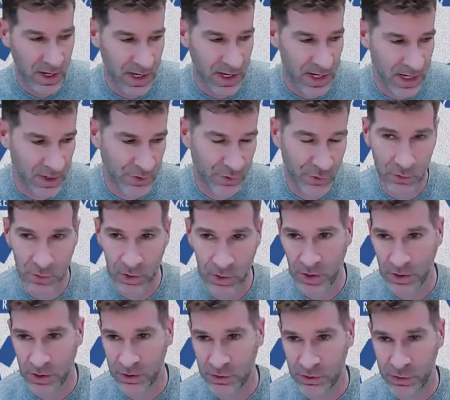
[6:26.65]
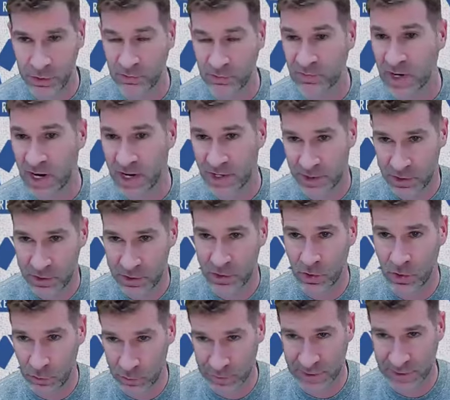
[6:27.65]
And or you've got a
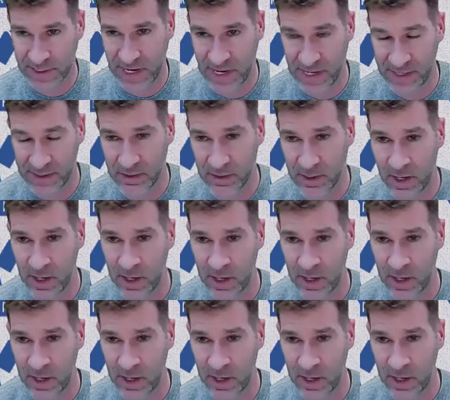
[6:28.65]
goal set